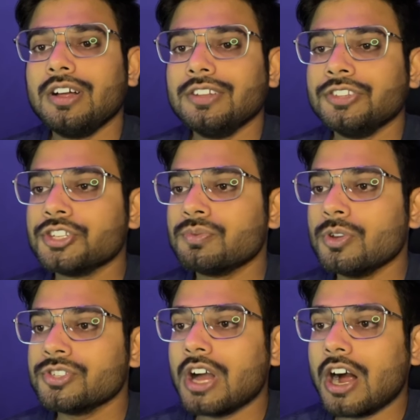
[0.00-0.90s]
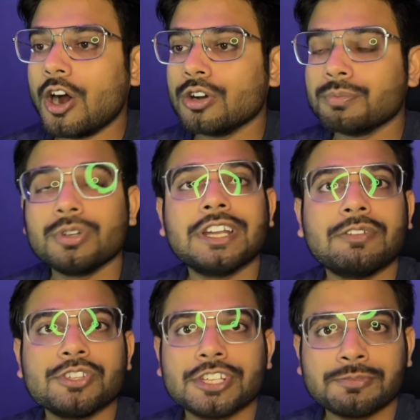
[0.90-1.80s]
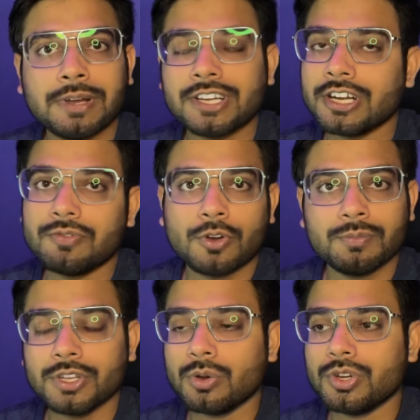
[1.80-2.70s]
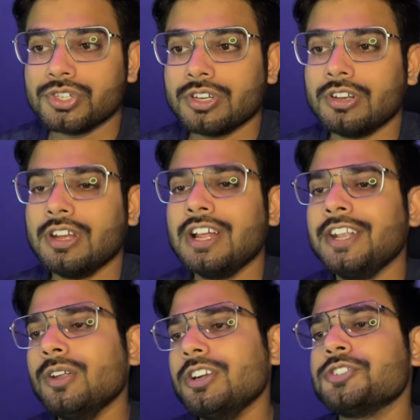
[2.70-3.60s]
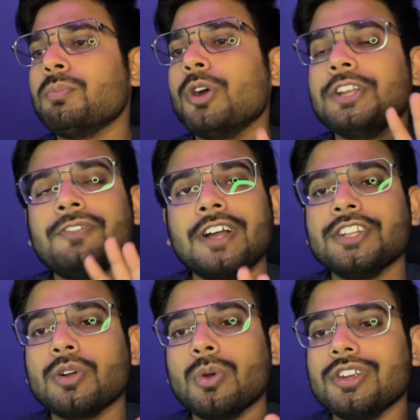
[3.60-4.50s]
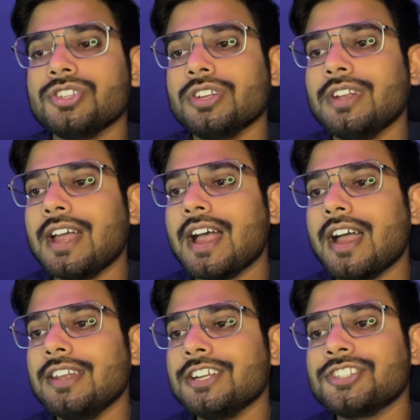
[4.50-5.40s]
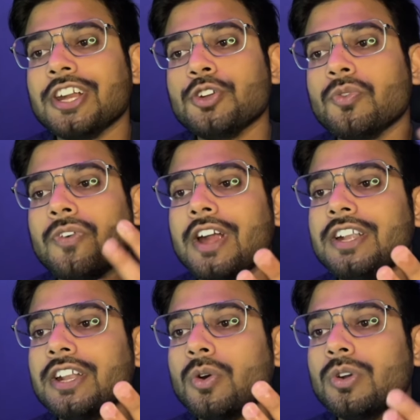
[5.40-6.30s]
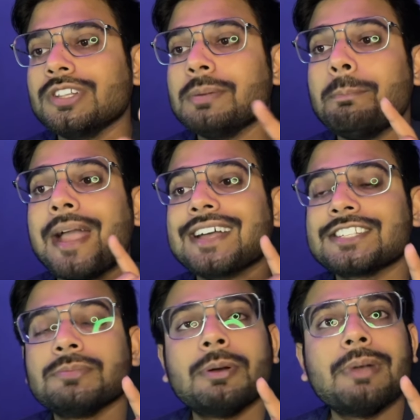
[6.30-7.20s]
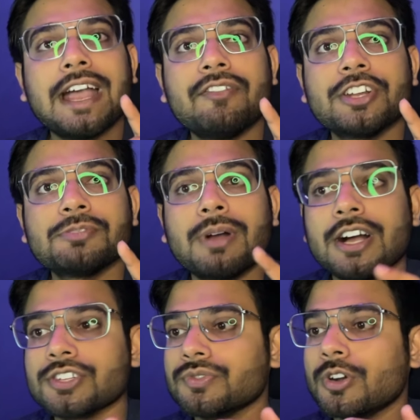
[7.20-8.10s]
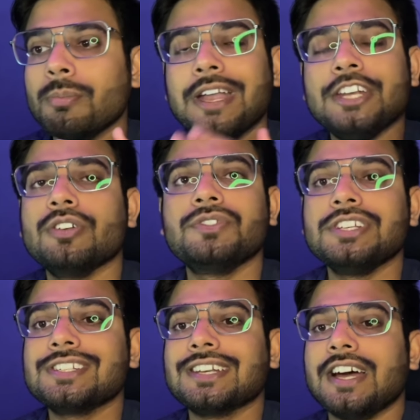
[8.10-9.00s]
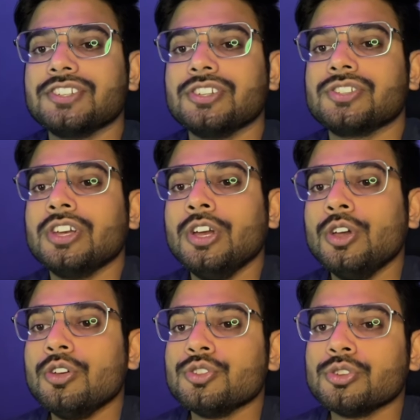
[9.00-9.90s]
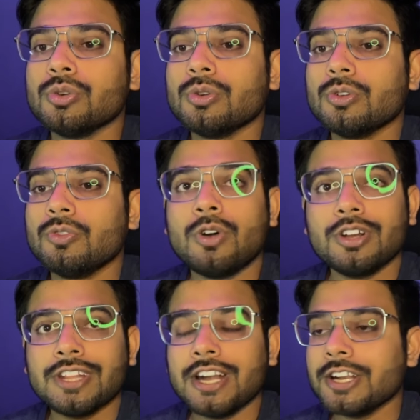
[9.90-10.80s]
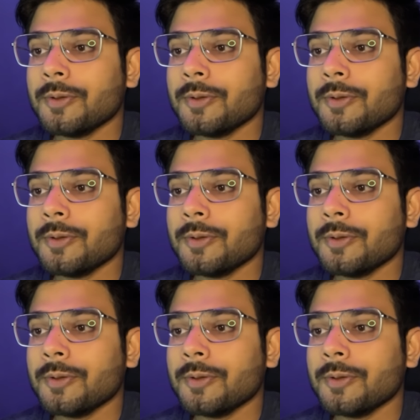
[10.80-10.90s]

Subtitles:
this was the output that was expected from the question. Now let's modify the question and let's try to find out the maximum average marks from any of these classes. So for that,